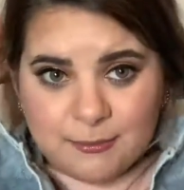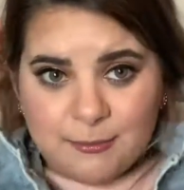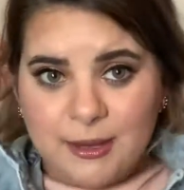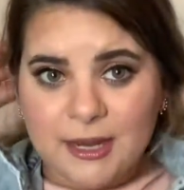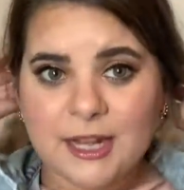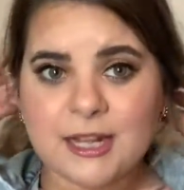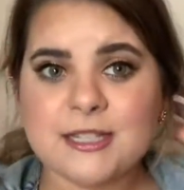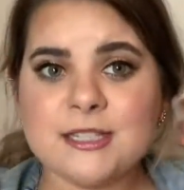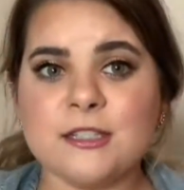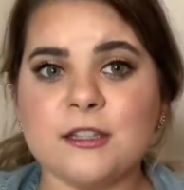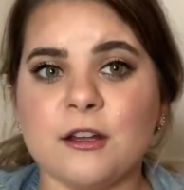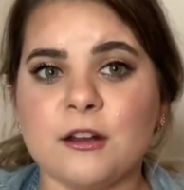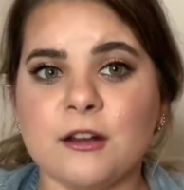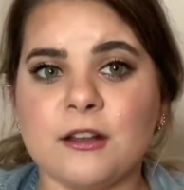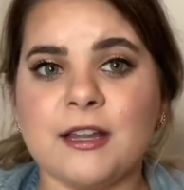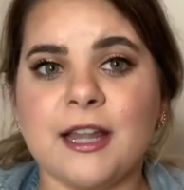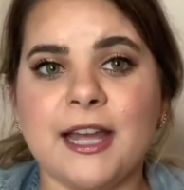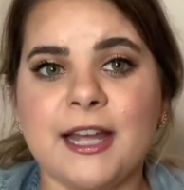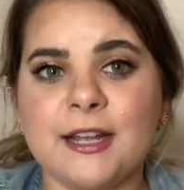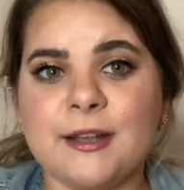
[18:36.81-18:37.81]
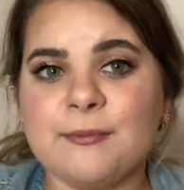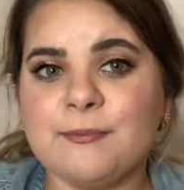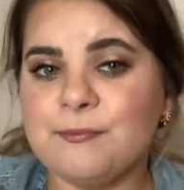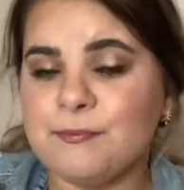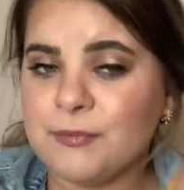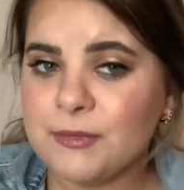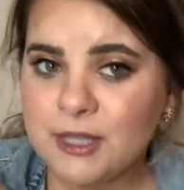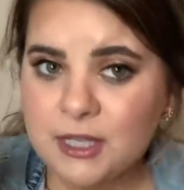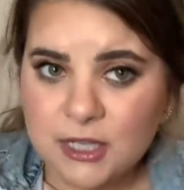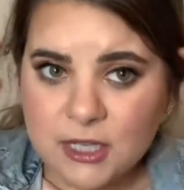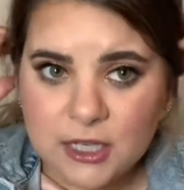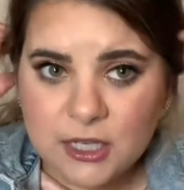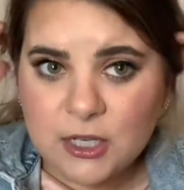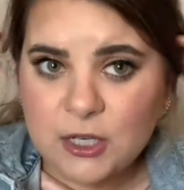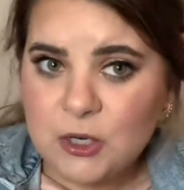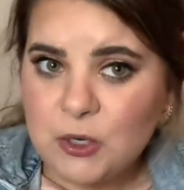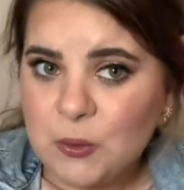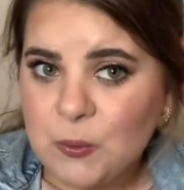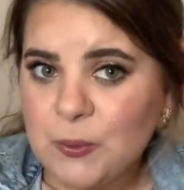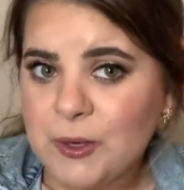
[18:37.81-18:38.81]
make us look like
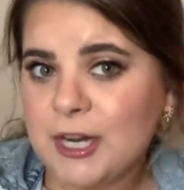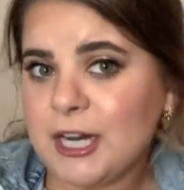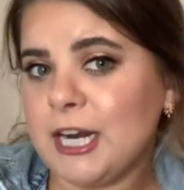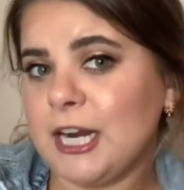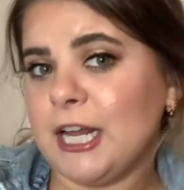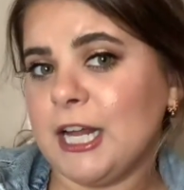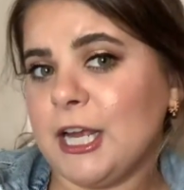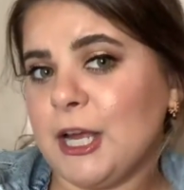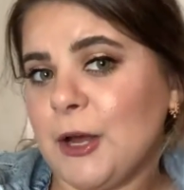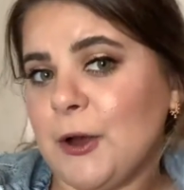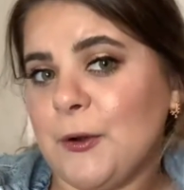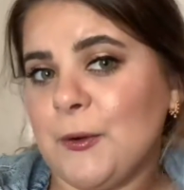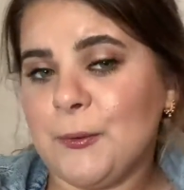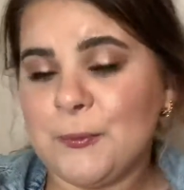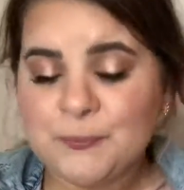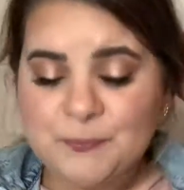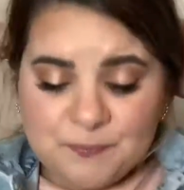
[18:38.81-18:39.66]
we're gonna go